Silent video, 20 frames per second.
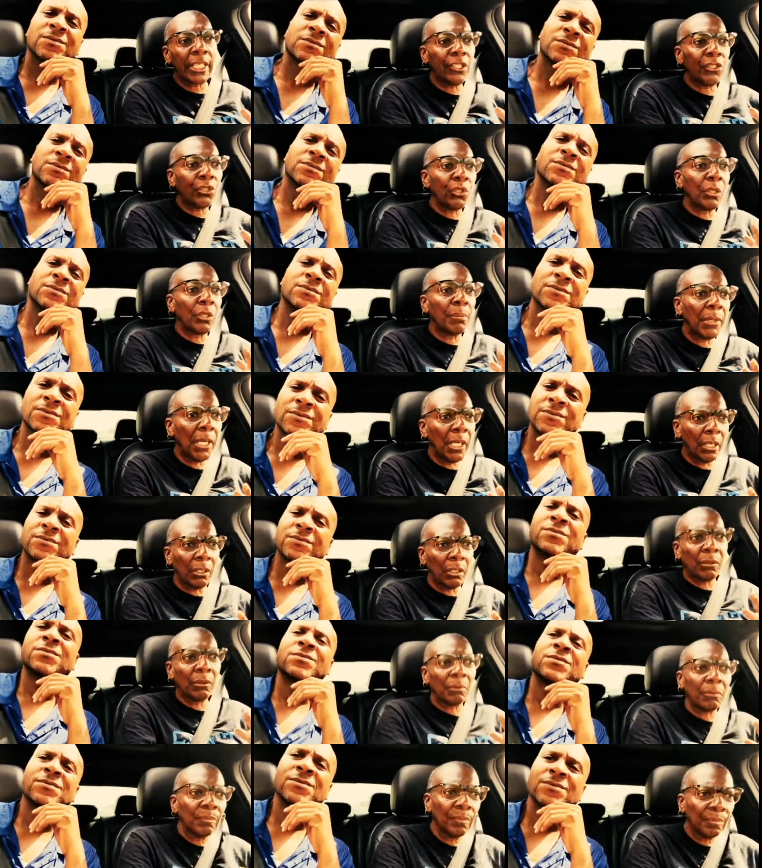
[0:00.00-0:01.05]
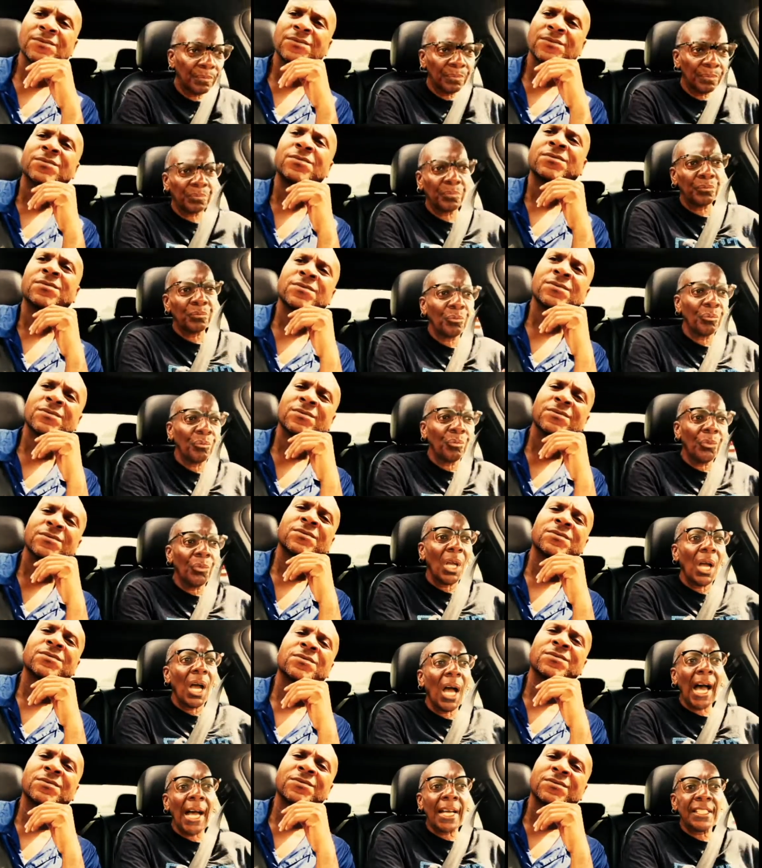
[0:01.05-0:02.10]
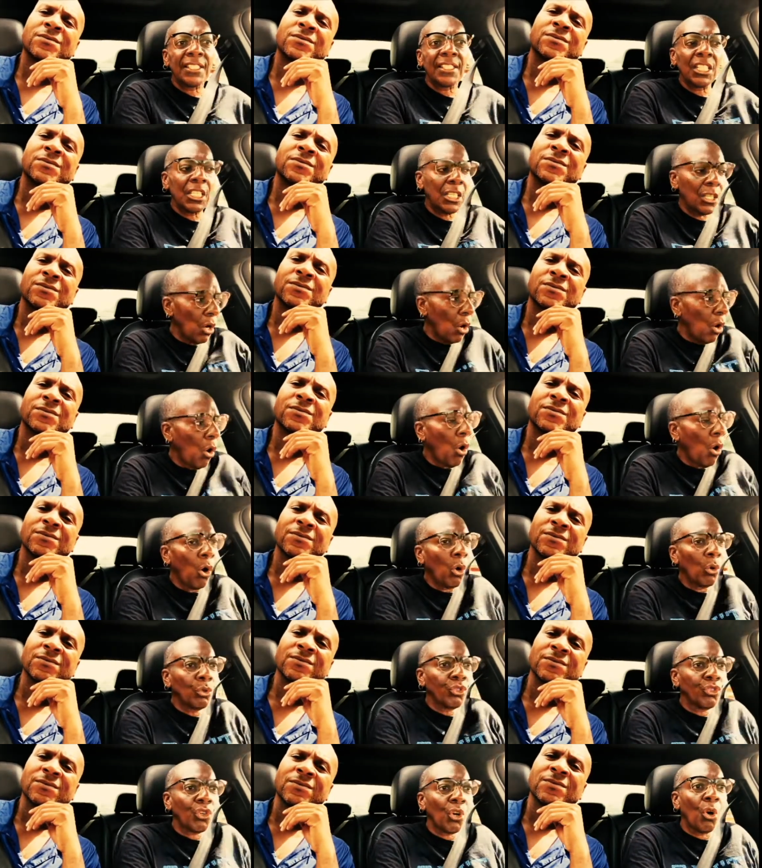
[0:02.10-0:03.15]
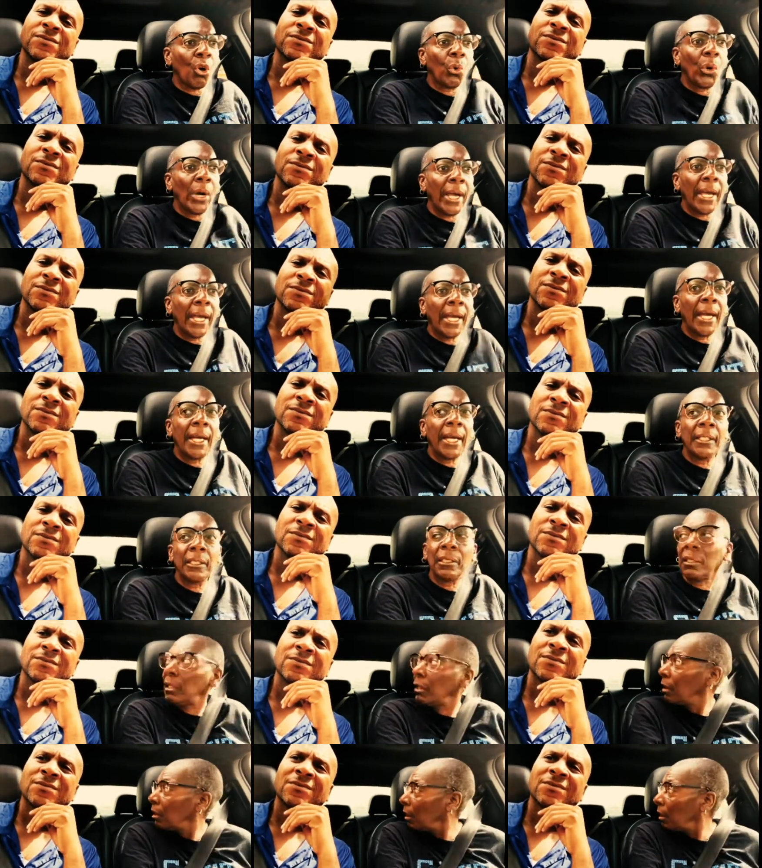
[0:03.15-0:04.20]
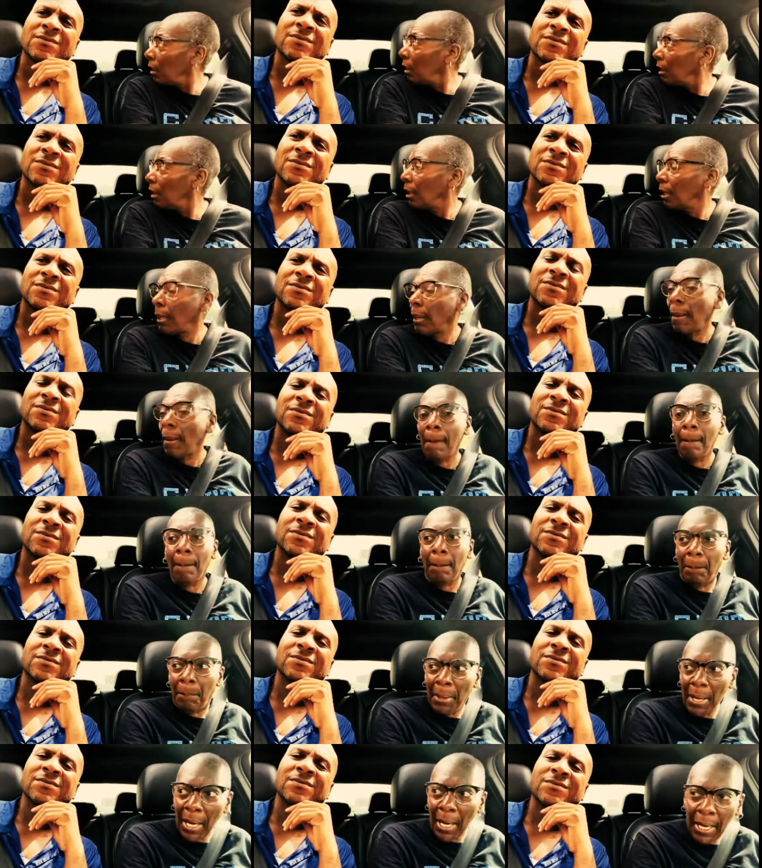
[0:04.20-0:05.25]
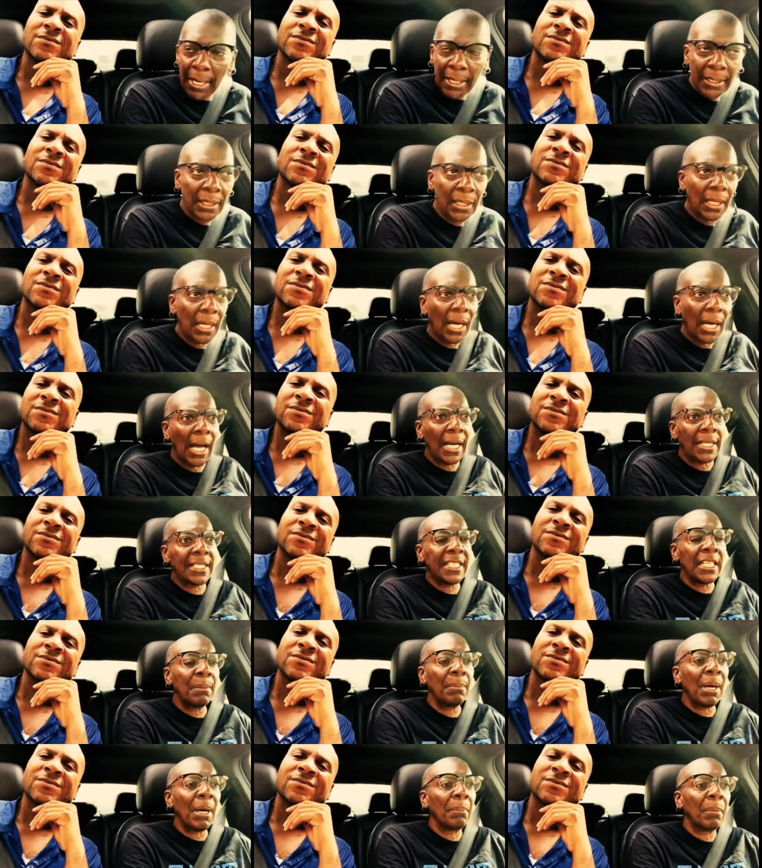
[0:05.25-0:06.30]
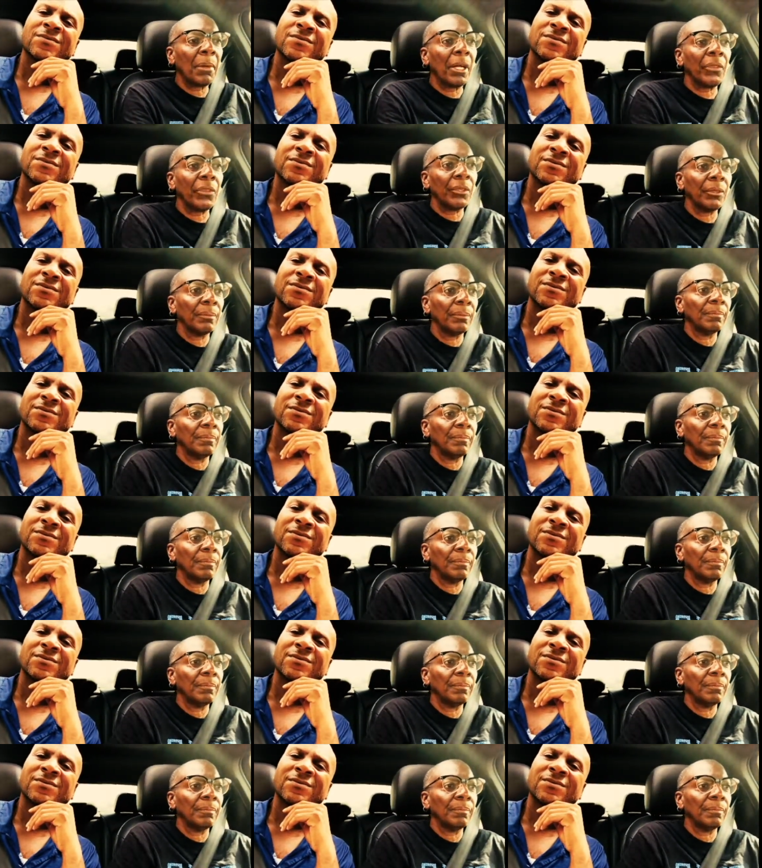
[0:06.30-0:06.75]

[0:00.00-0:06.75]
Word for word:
Speaker 1: into the mirror, I see the old Joanne, but I see my mother.